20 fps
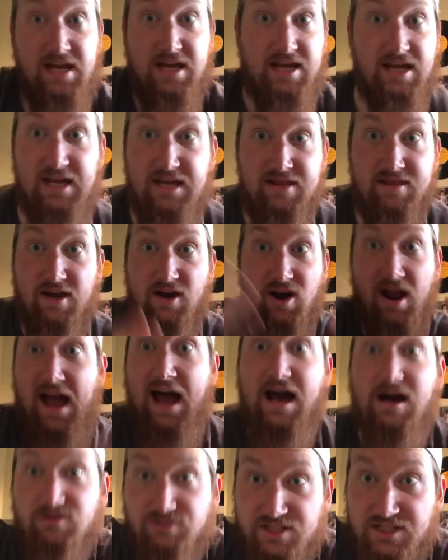in their
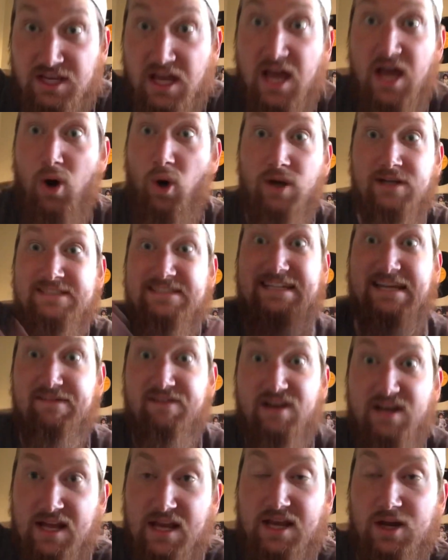house on
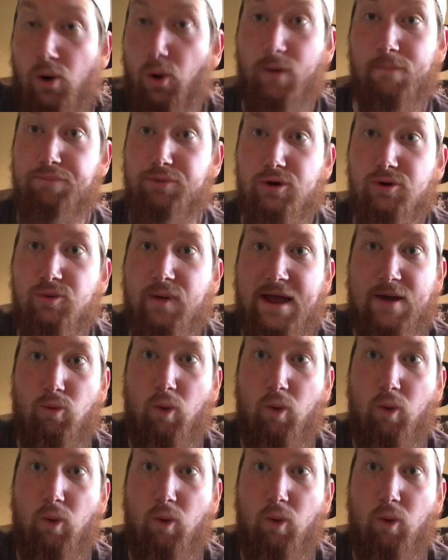DVD or Blu-ray.